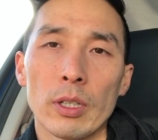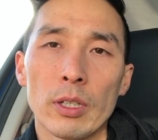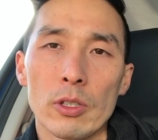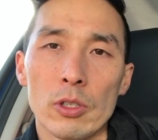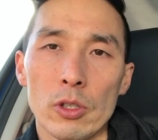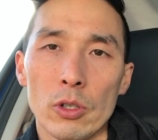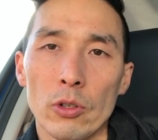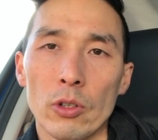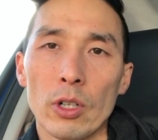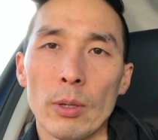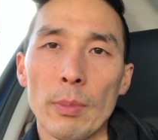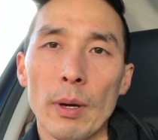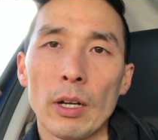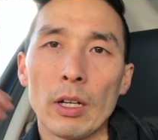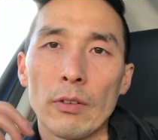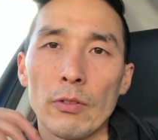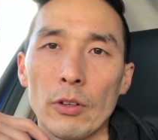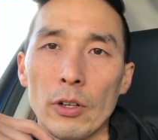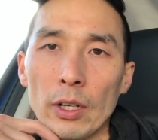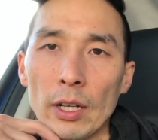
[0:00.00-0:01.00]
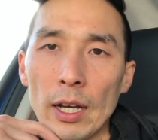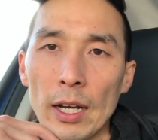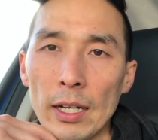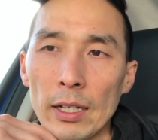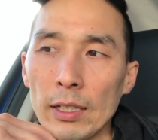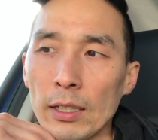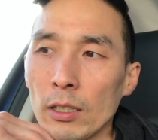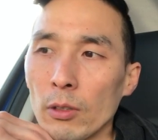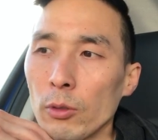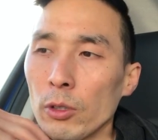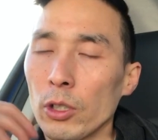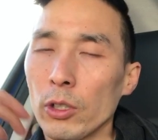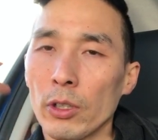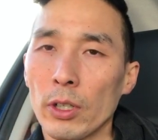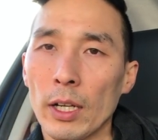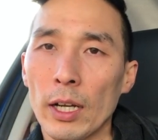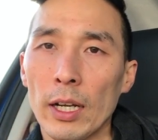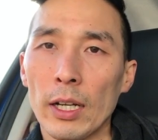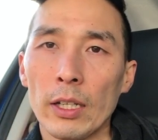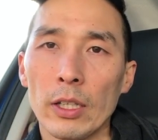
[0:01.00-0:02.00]
concerned about if you're cutting when you're
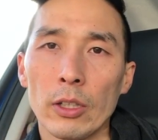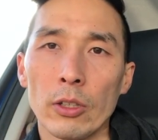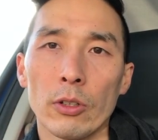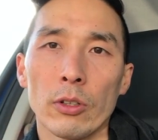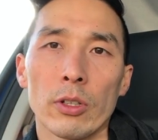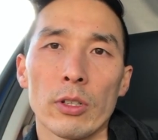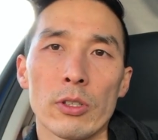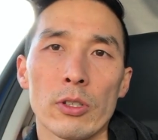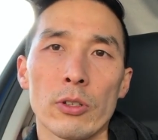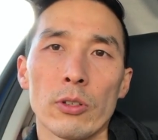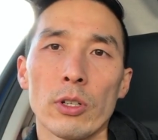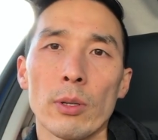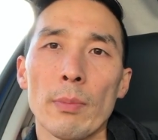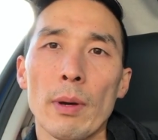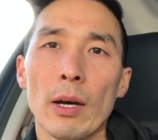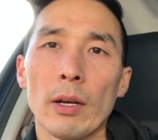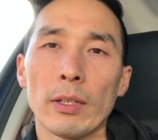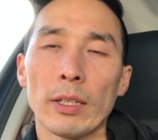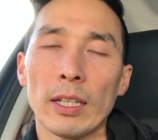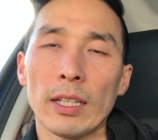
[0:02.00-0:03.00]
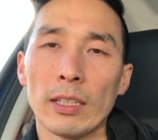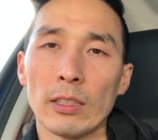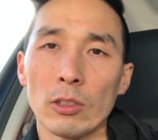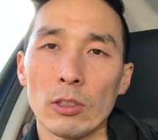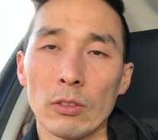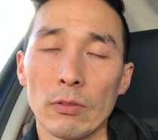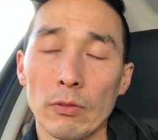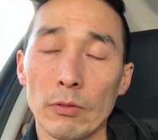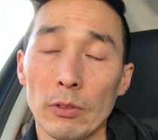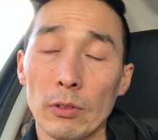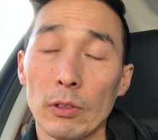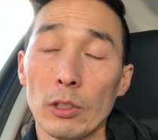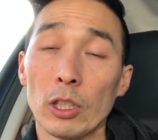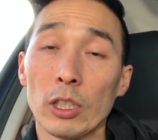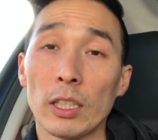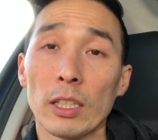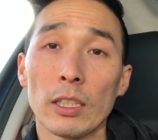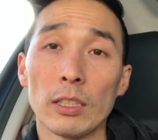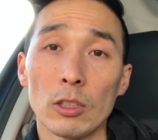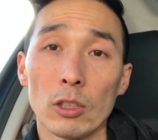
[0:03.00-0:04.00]
cutting you're concerned about getting
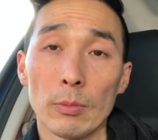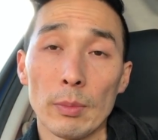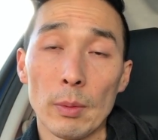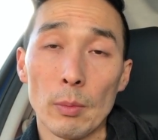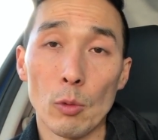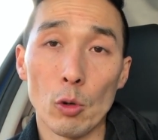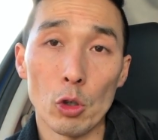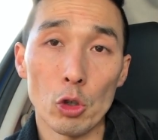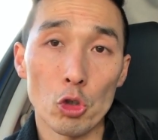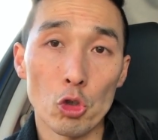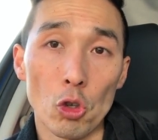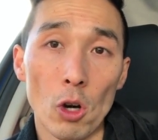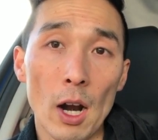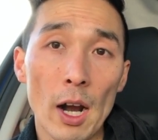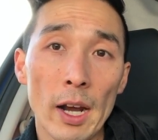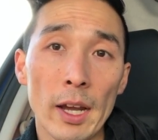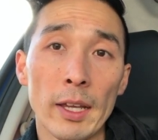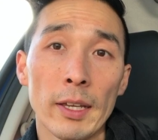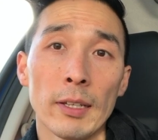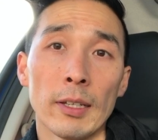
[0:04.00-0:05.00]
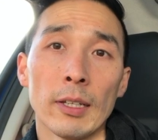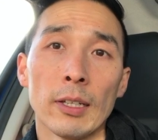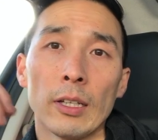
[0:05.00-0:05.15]
looking a little bit more dry